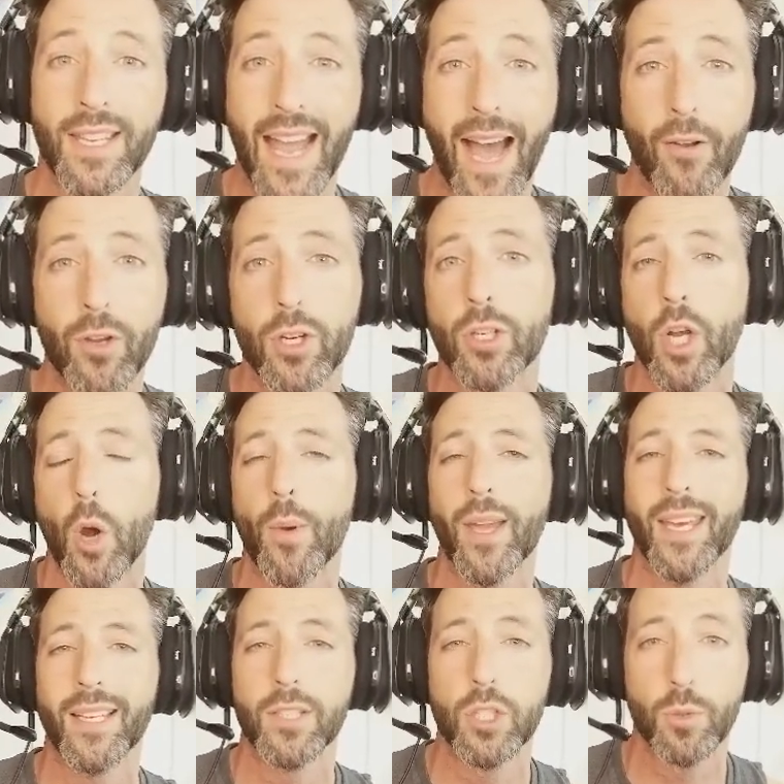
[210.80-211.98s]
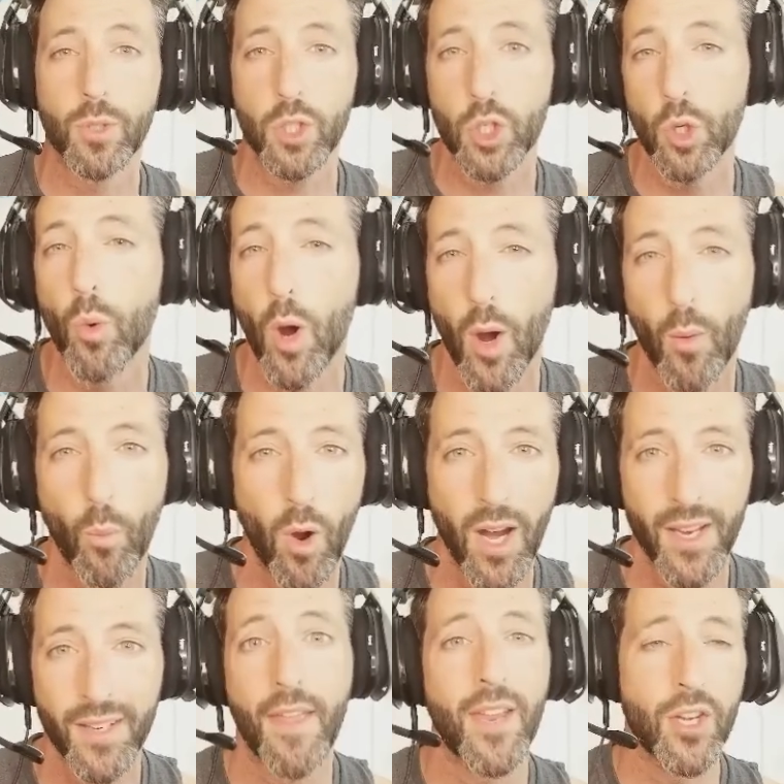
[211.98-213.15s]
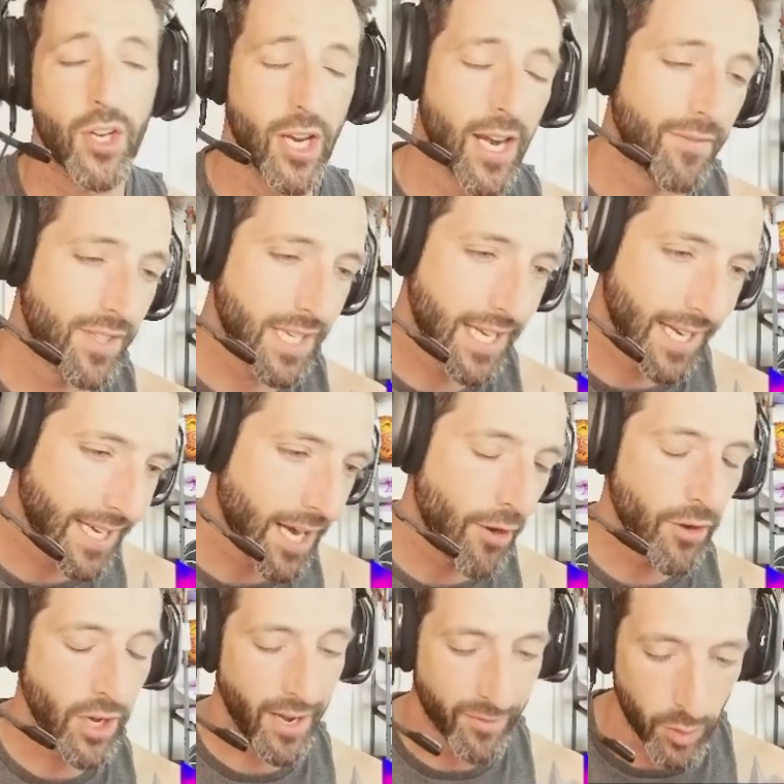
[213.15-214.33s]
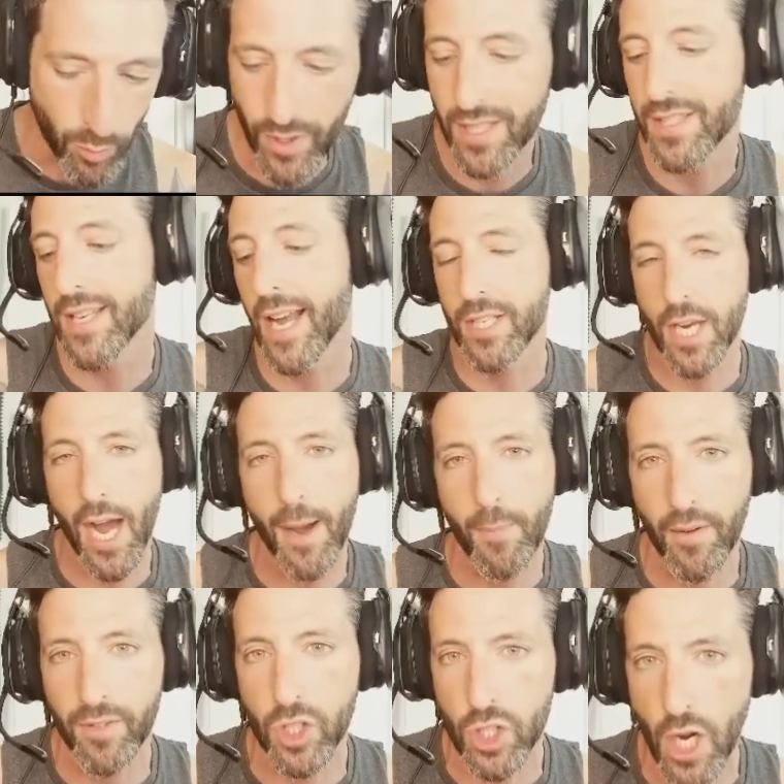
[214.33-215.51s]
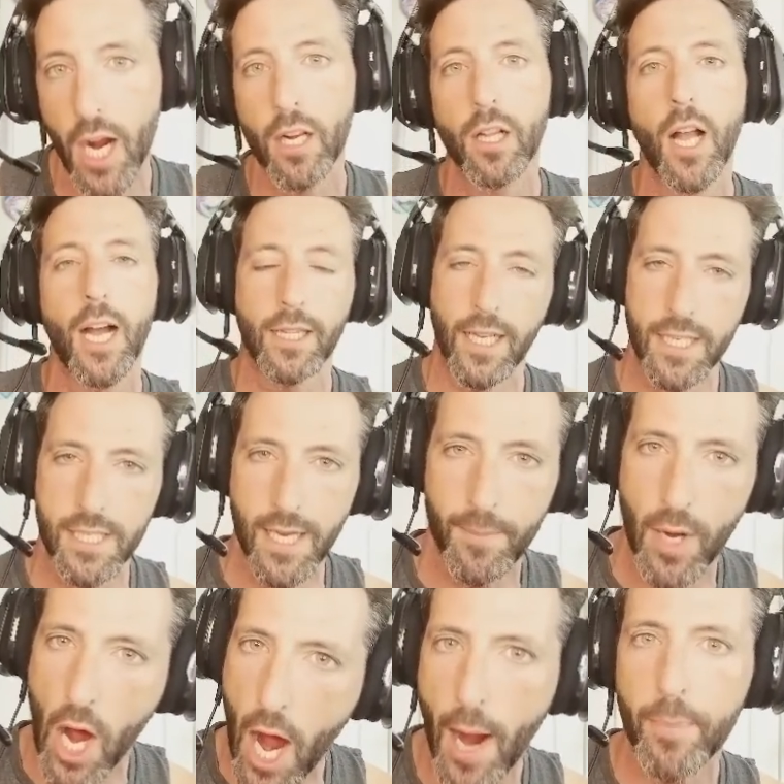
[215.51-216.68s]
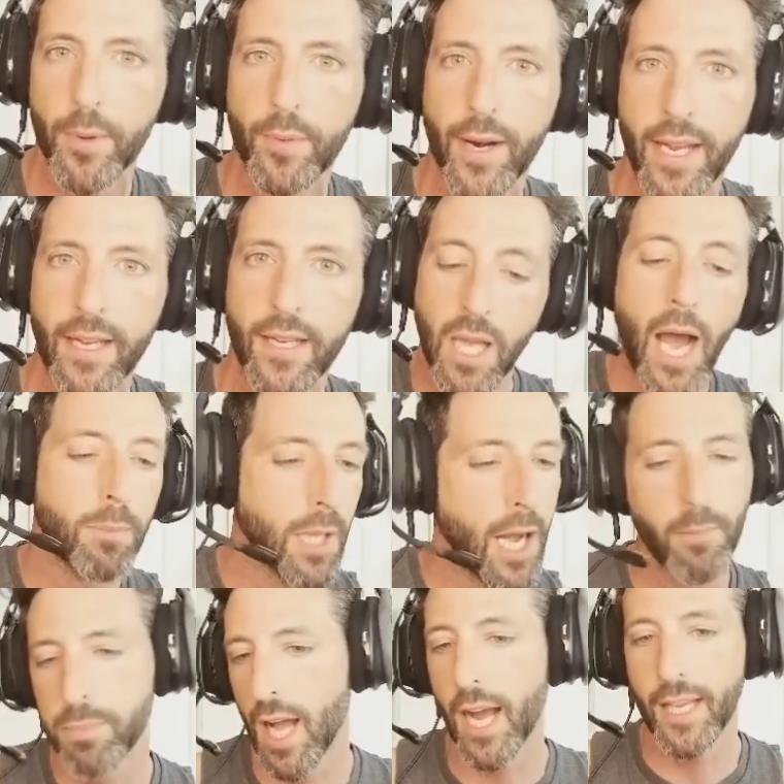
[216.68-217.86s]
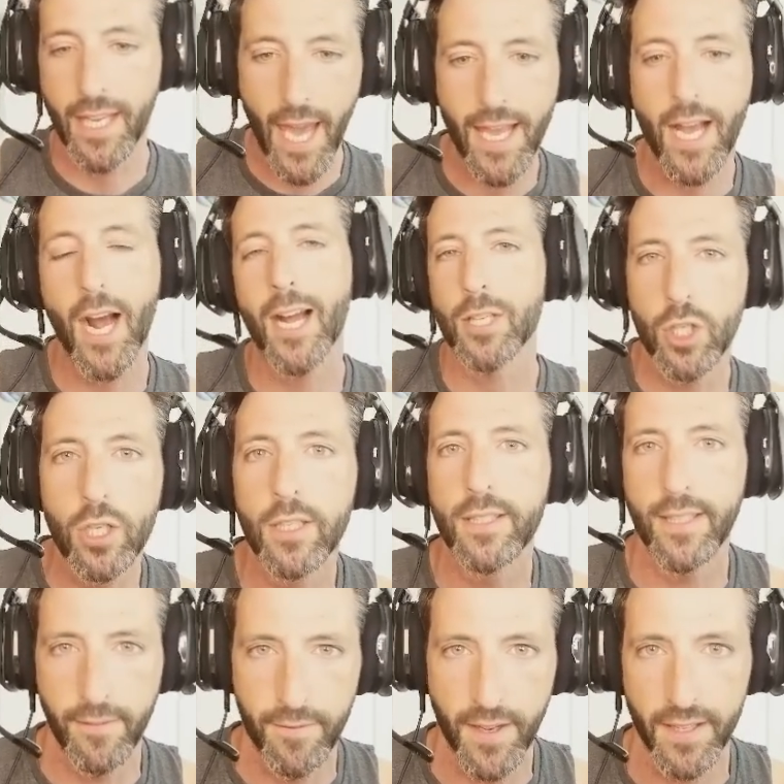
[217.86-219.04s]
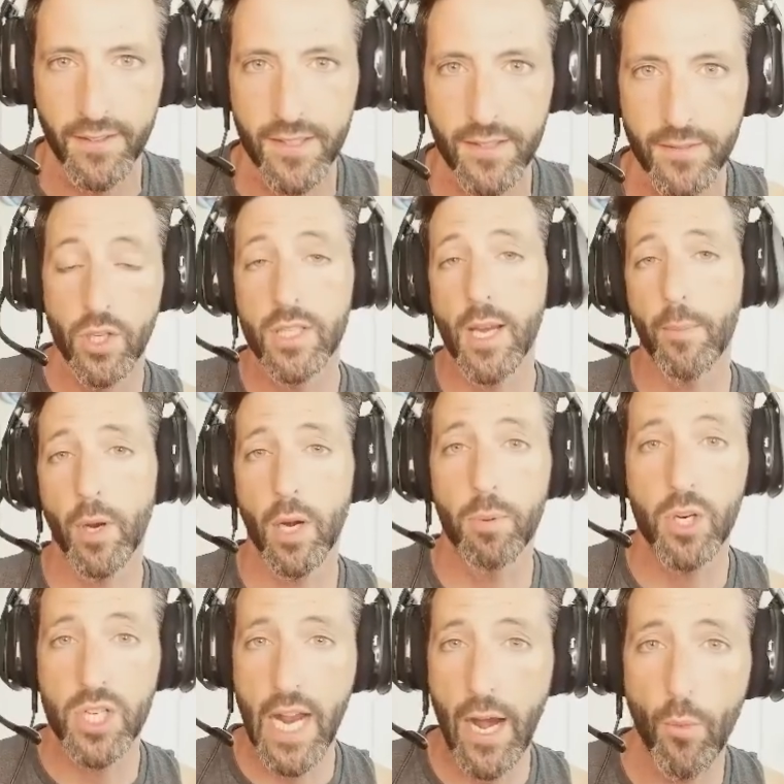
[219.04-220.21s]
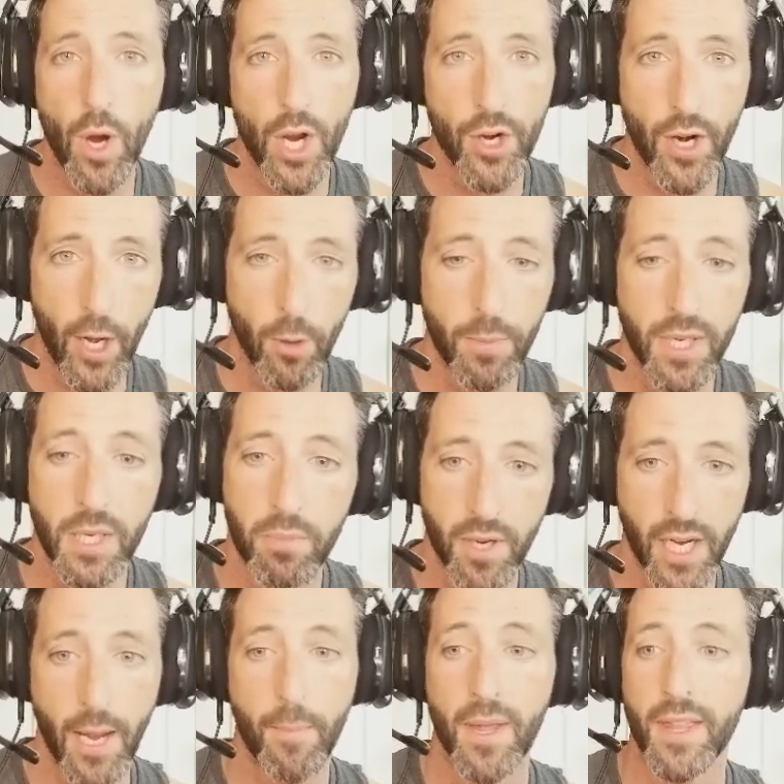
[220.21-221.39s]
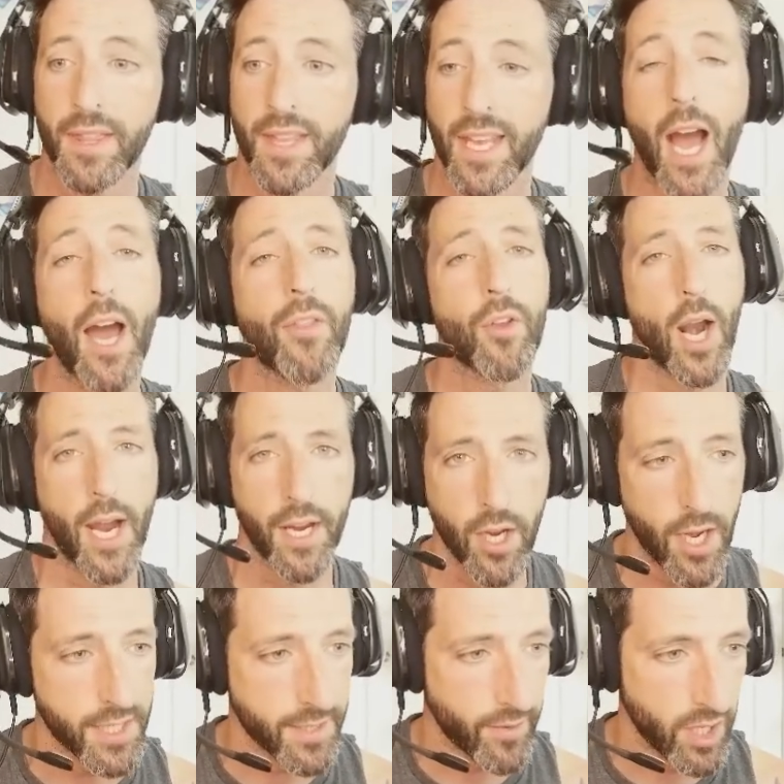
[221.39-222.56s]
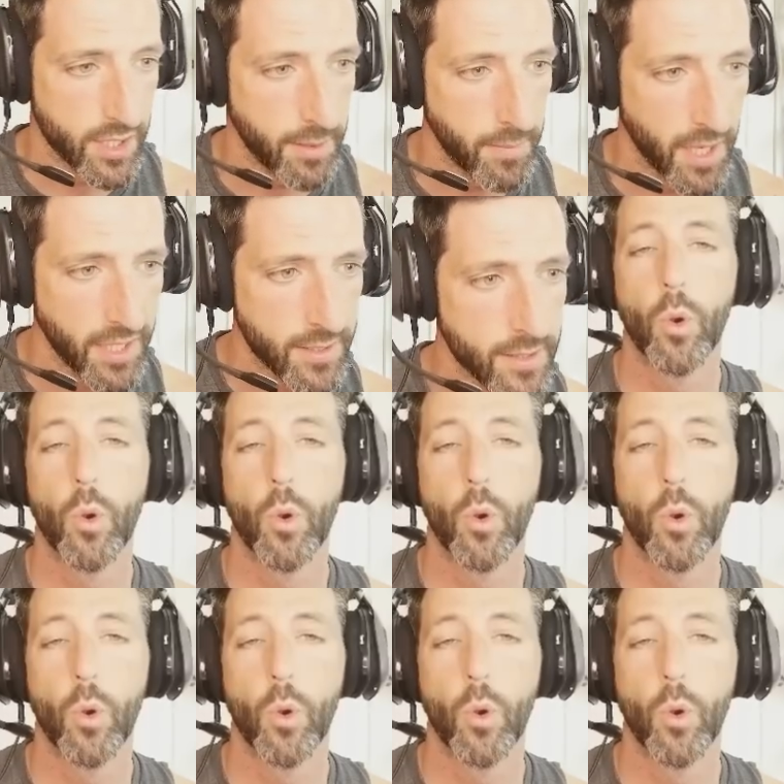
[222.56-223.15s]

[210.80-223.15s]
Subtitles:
Now you're going into a 2-on-1, and then you're going to have to kick it out. You're gonna have to reset, time off the shot clock, less time to operate, blah blah blah, chaos, good defense. So this time we're gonna push L1 or LB to bring up the other icons of our teammates.